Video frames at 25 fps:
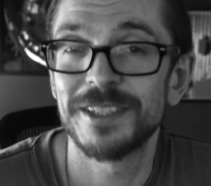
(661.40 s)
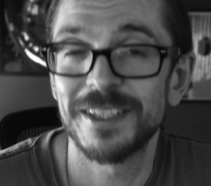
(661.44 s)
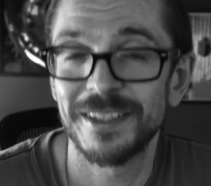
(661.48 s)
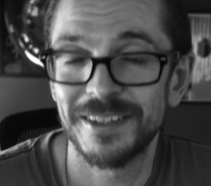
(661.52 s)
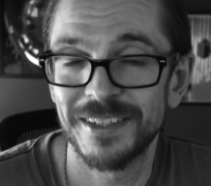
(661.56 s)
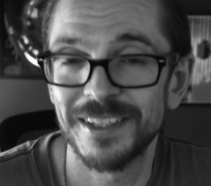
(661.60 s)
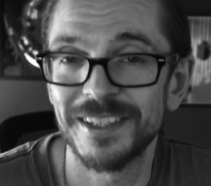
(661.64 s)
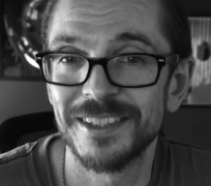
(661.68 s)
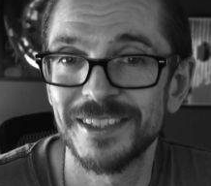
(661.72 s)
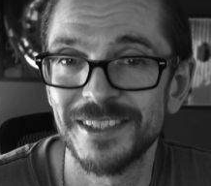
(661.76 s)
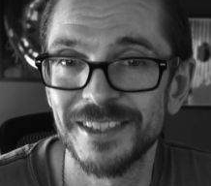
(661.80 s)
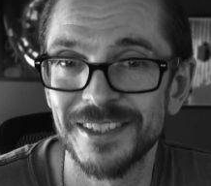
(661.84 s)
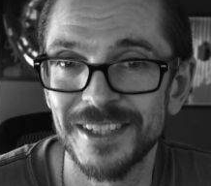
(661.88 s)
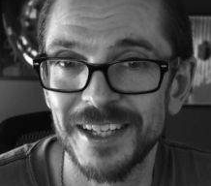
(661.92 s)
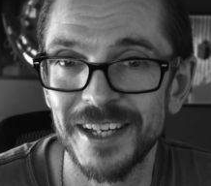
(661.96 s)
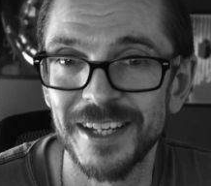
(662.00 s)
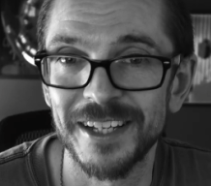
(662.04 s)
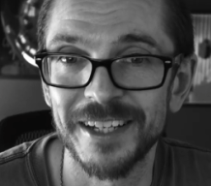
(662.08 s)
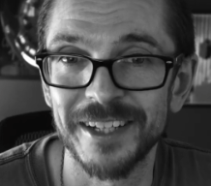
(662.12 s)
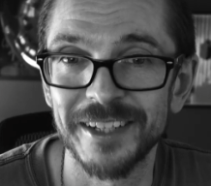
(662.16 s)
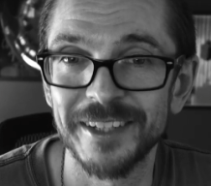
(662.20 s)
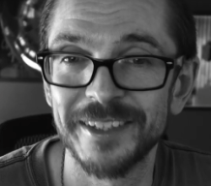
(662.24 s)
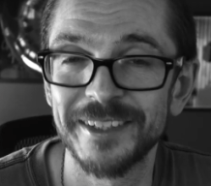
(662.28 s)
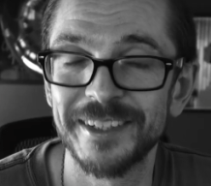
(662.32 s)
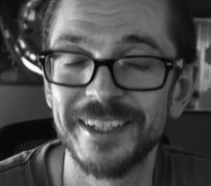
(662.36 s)
things is
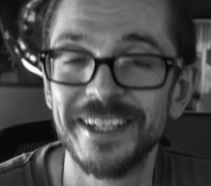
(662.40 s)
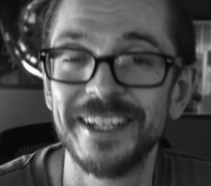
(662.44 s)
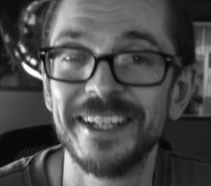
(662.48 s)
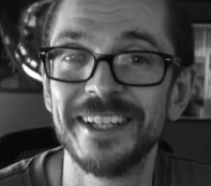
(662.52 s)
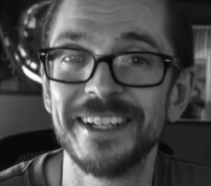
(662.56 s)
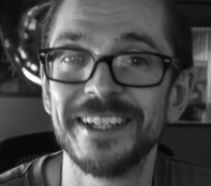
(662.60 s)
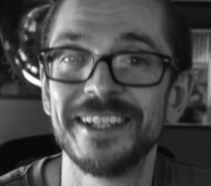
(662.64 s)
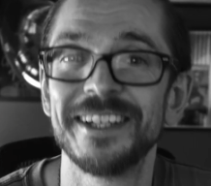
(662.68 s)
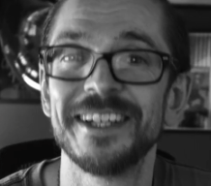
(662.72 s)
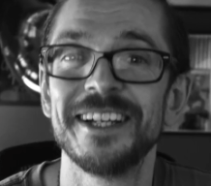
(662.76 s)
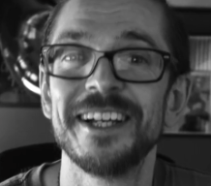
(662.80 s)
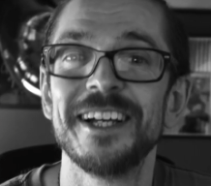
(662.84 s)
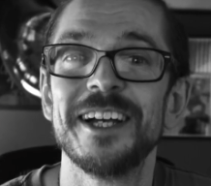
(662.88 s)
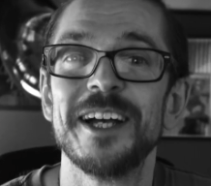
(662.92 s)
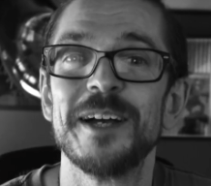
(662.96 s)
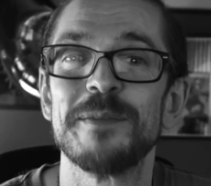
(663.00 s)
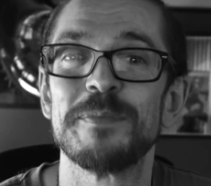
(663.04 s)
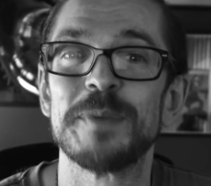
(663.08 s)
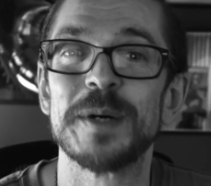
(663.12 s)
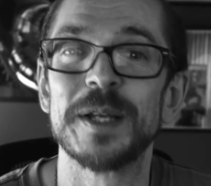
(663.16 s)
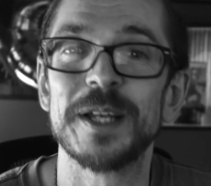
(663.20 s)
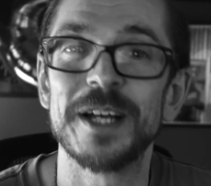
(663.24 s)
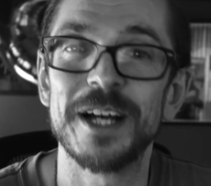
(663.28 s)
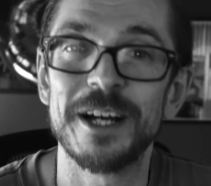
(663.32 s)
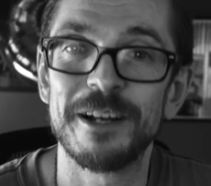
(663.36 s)
hard.
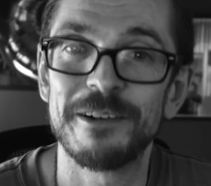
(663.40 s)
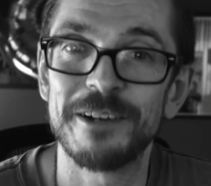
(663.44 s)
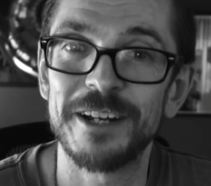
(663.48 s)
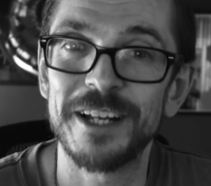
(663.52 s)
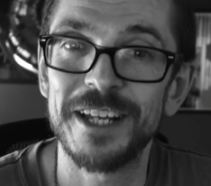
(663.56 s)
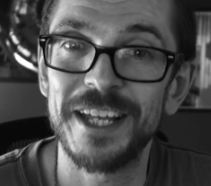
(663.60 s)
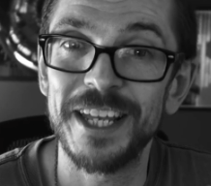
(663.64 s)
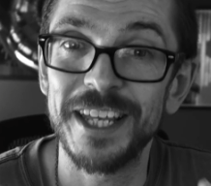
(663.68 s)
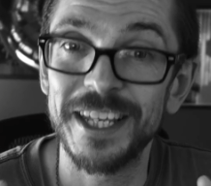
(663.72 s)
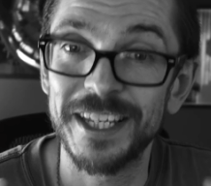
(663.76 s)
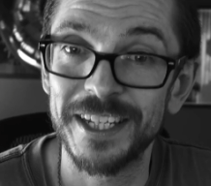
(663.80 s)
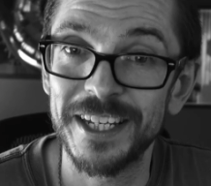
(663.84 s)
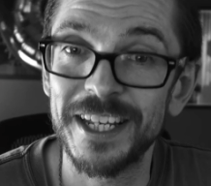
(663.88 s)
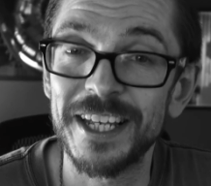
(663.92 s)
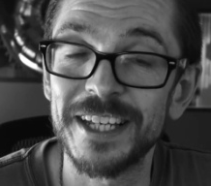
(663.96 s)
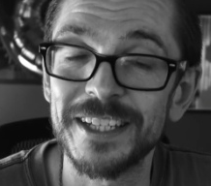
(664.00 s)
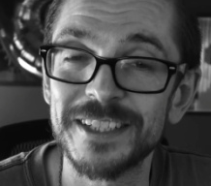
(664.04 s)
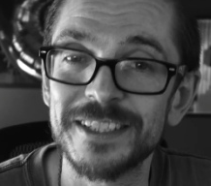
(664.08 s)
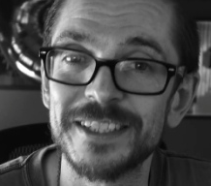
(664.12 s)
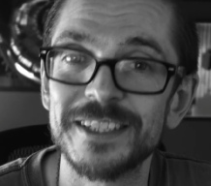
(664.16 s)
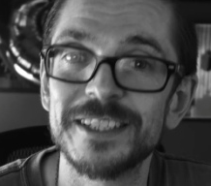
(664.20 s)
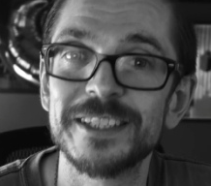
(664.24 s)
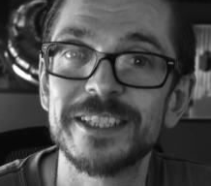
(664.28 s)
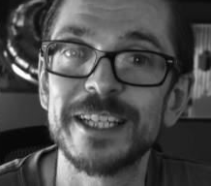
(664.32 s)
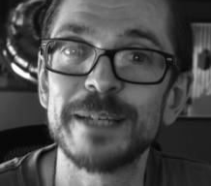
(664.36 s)
But our
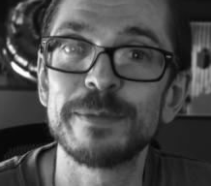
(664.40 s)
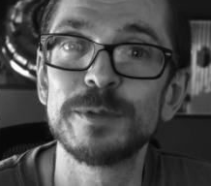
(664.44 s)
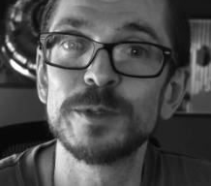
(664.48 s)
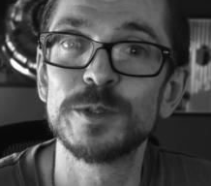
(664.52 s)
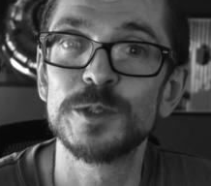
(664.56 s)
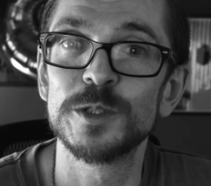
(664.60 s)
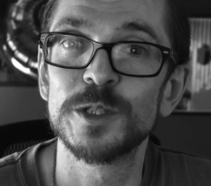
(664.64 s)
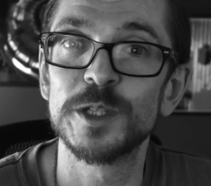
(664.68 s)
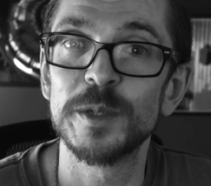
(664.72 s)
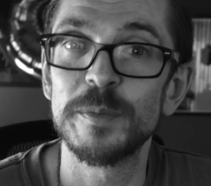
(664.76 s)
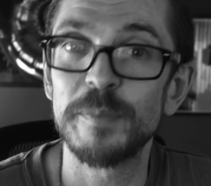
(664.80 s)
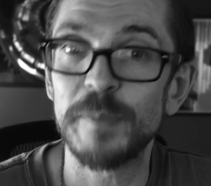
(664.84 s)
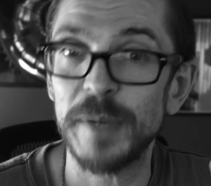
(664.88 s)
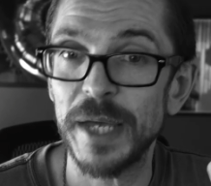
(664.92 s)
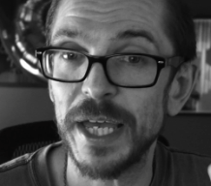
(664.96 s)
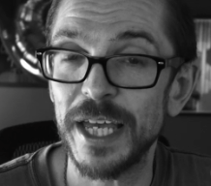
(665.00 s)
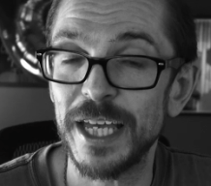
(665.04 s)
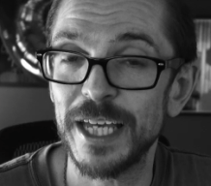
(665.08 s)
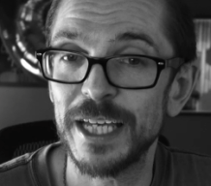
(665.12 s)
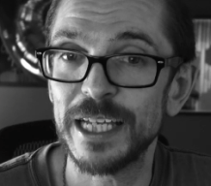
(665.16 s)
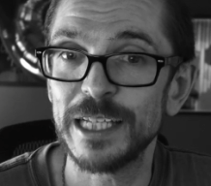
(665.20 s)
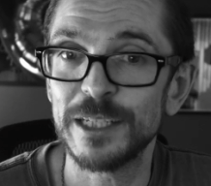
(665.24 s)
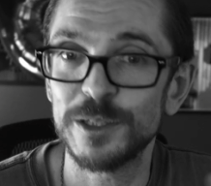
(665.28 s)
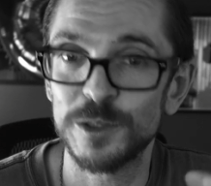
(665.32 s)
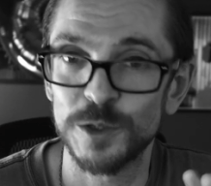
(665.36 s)
ANS is able to
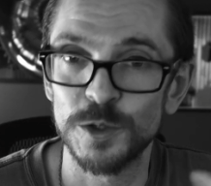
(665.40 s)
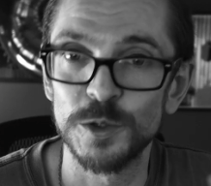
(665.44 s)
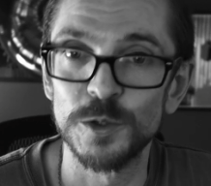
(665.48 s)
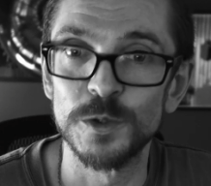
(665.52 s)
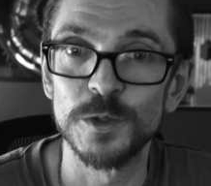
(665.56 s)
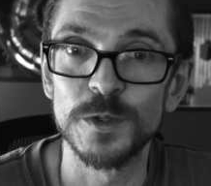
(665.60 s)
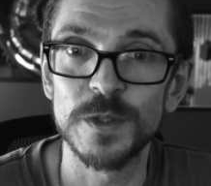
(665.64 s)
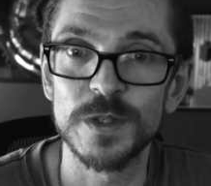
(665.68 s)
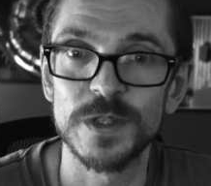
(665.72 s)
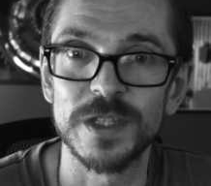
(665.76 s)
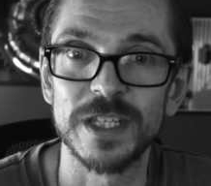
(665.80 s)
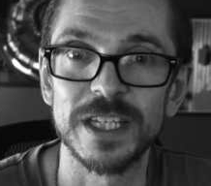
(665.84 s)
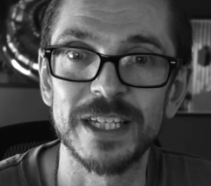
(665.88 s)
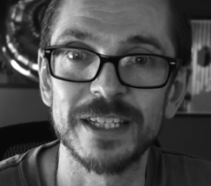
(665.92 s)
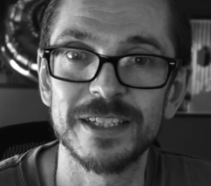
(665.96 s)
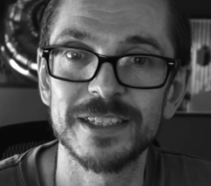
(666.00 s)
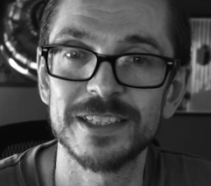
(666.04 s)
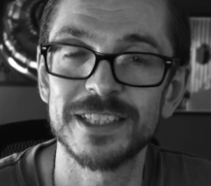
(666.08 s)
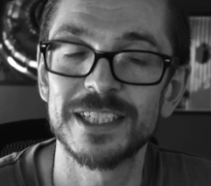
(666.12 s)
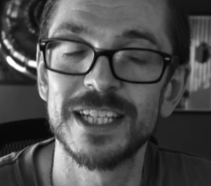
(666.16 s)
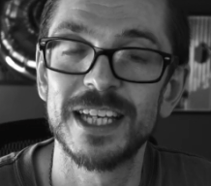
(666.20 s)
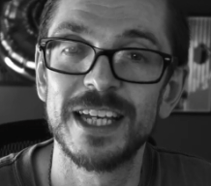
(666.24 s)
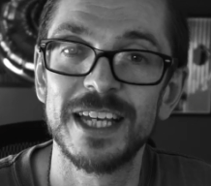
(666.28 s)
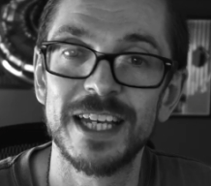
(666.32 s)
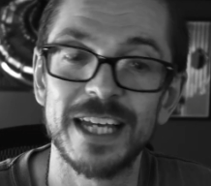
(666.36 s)
compare 2
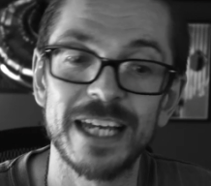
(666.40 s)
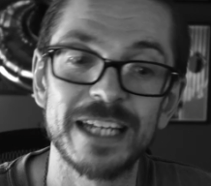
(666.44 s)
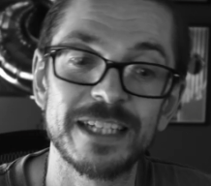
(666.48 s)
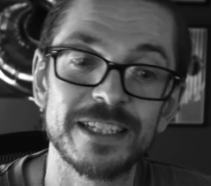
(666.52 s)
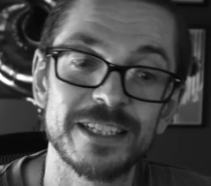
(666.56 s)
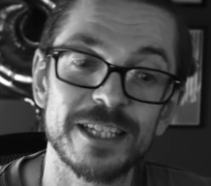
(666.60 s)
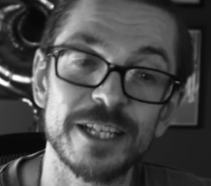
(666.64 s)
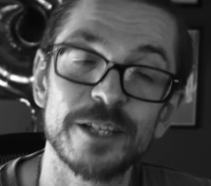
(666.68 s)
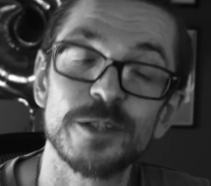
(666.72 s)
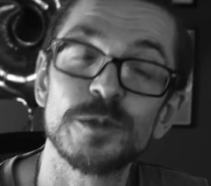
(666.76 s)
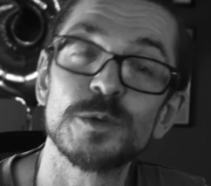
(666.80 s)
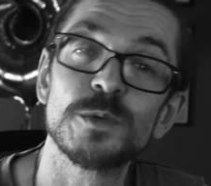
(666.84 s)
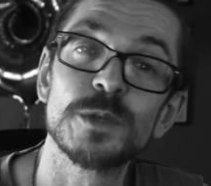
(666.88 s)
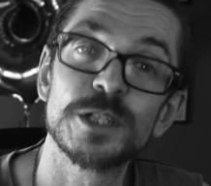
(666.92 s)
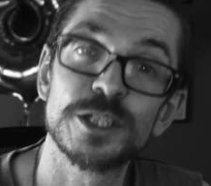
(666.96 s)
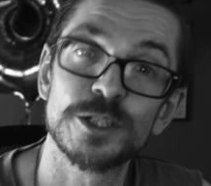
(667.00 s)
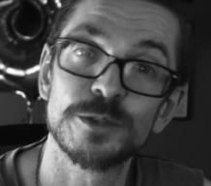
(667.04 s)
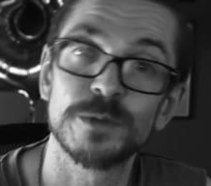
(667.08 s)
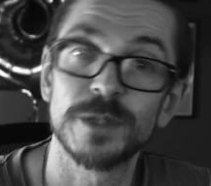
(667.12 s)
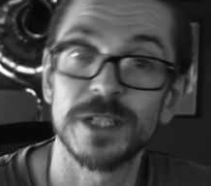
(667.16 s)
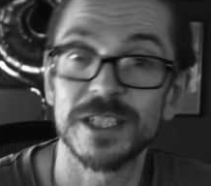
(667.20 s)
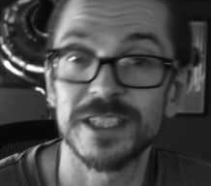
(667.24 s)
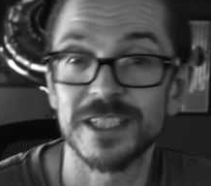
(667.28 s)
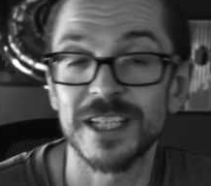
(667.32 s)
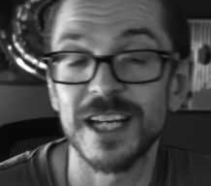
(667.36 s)
things and tell which
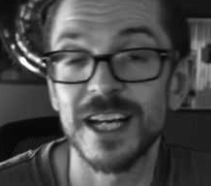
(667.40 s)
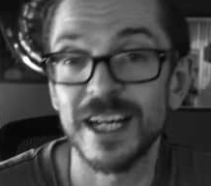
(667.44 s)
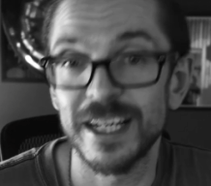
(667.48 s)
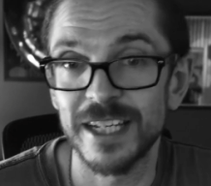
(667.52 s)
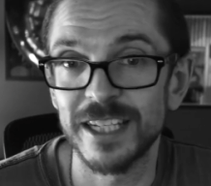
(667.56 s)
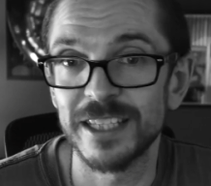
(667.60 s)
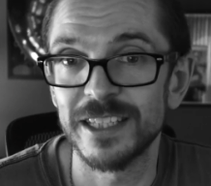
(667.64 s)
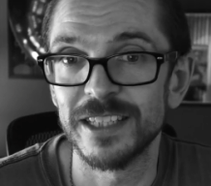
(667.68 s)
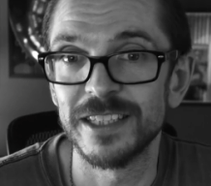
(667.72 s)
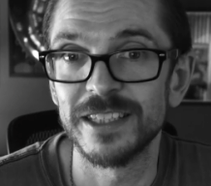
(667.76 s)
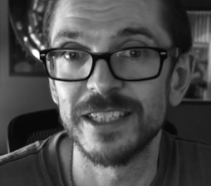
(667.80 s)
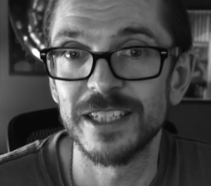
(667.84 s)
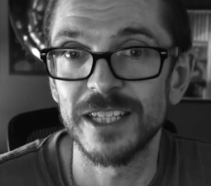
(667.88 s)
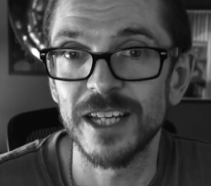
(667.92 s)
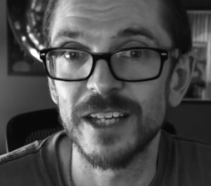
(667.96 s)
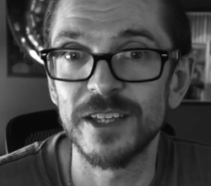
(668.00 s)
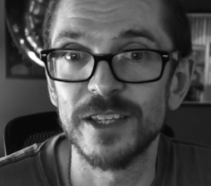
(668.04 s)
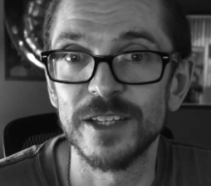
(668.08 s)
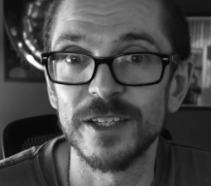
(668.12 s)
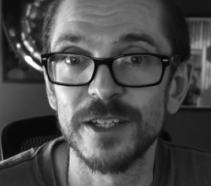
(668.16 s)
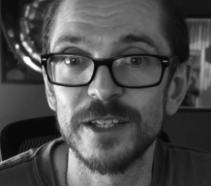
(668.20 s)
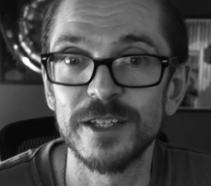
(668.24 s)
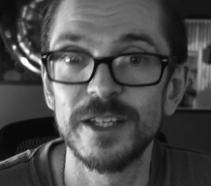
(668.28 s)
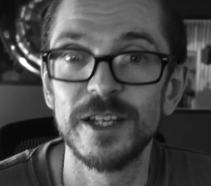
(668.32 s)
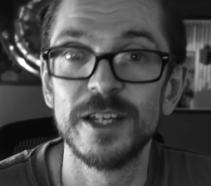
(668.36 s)
one is higher than the
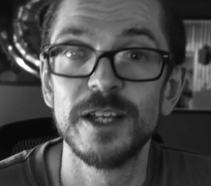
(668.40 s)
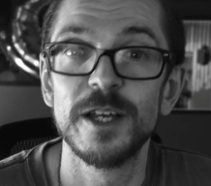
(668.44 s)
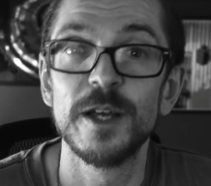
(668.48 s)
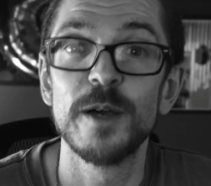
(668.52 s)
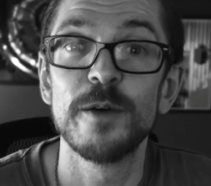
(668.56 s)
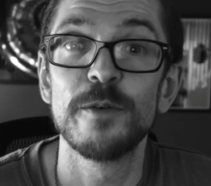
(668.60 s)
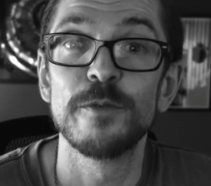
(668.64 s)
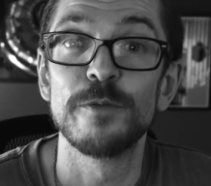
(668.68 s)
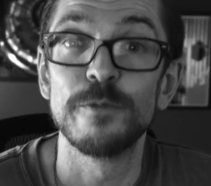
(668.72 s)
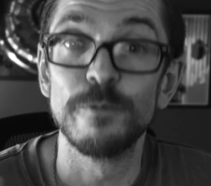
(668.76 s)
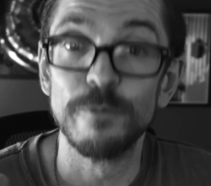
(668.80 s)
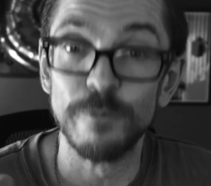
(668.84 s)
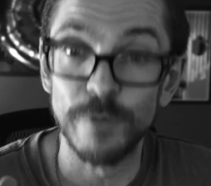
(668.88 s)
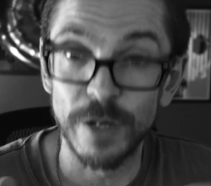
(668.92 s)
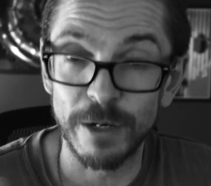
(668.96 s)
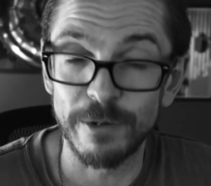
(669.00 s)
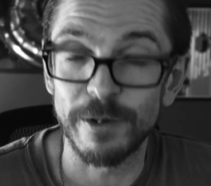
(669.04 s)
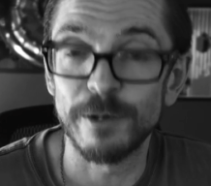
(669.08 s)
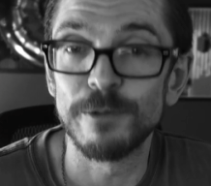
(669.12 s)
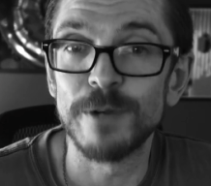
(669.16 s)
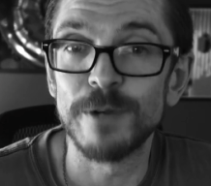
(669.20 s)
other very